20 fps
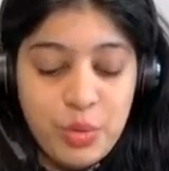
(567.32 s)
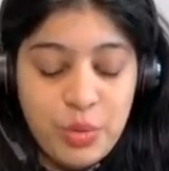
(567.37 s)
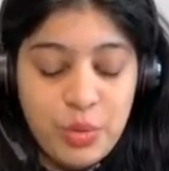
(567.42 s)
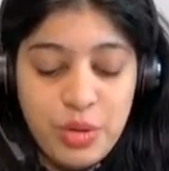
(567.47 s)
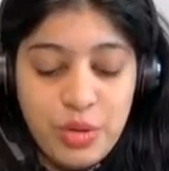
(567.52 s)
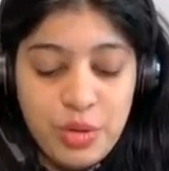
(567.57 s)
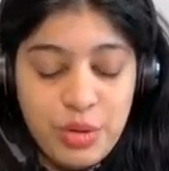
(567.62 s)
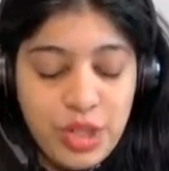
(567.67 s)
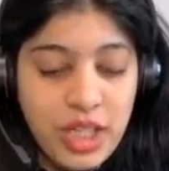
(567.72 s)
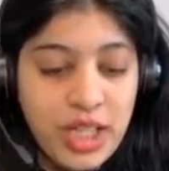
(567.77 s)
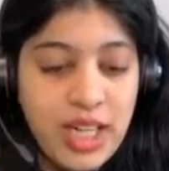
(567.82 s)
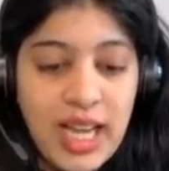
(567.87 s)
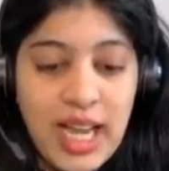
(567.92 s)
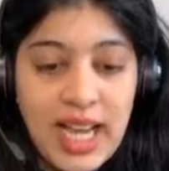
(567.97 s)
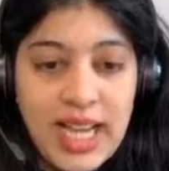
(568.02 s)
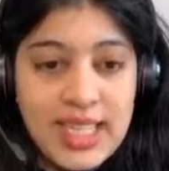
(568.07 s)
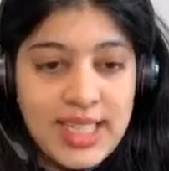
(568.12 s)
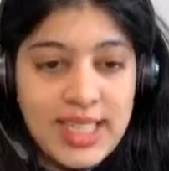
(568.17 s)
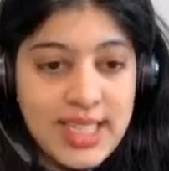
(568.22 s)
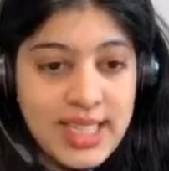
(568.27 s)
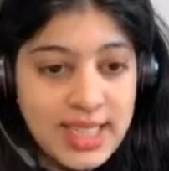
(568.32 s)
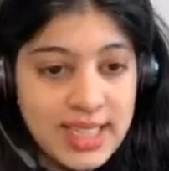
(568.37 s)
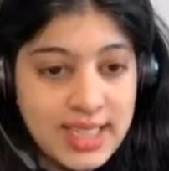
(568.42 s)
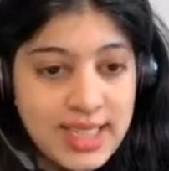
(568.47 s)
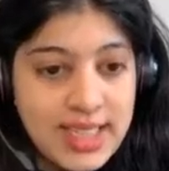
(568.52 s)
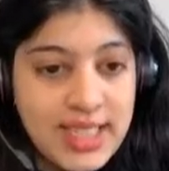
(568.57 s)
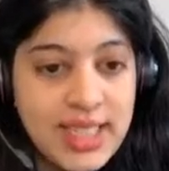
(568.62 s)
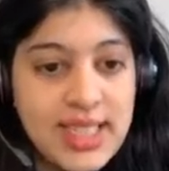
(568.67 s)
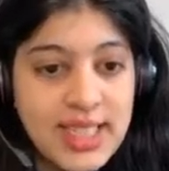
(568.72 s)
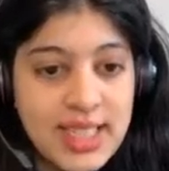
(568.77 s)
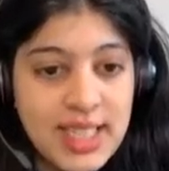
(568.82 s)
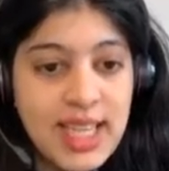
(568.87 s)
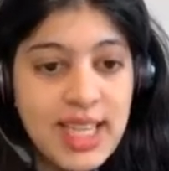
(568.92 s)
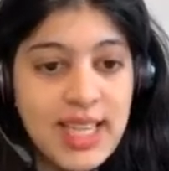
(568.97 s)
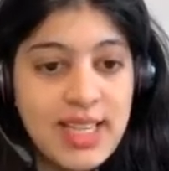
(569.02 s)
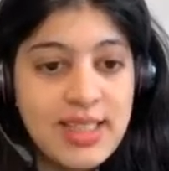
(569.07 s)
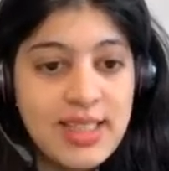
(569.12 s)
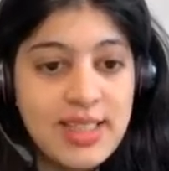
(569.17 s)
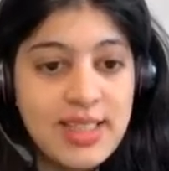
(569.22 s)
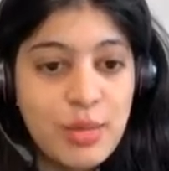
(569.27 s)
realize that this
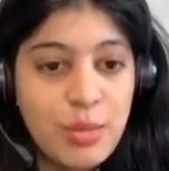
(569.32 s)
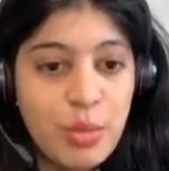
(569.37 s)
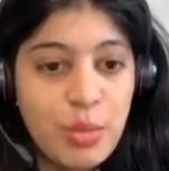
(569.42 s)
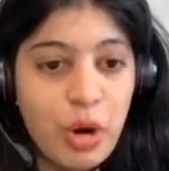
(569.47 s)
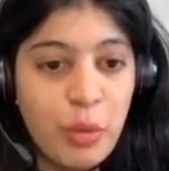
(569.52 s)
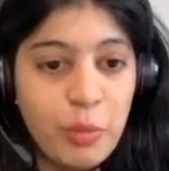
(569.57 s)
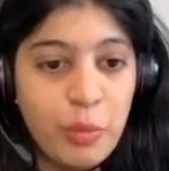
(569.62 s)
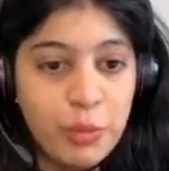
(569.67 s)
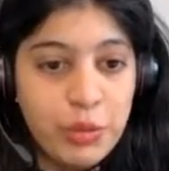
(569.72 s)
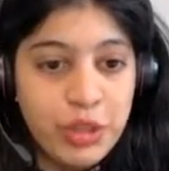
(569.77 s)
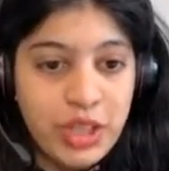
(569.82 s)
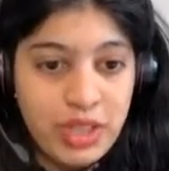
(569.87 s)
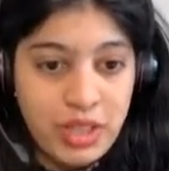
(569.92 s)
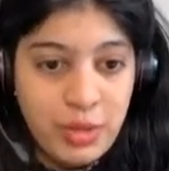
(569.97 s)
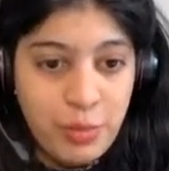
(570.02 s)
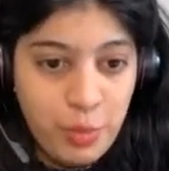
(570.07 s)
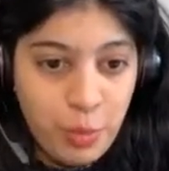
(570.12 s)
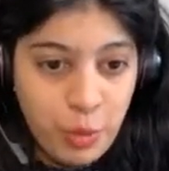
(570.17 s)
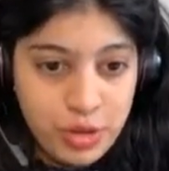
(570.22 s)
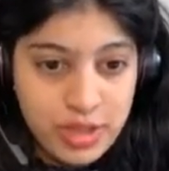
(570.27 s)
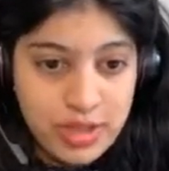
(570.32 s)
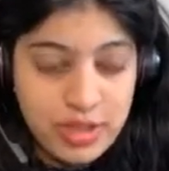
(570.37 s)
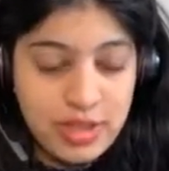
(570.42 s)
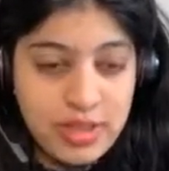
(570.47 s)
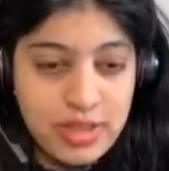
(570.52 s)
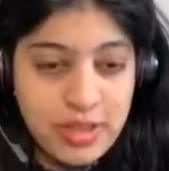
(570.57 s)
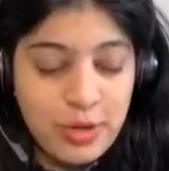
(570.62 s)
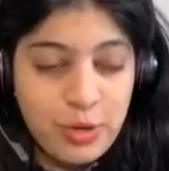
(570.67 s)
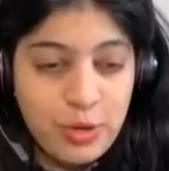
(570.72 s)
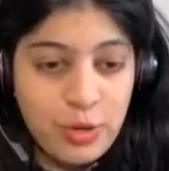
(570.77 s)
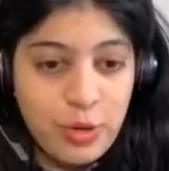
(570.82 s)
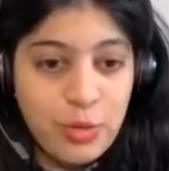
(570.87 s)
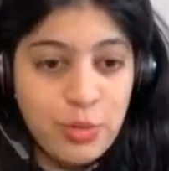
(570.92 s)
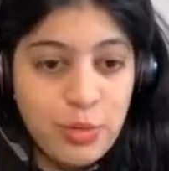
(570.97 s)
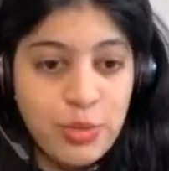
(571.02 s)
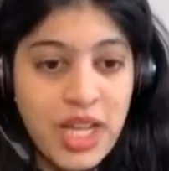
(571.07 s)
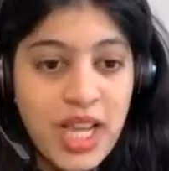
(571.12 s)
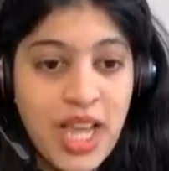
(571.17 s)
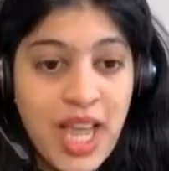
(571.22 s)
is probably an imposter syndrome,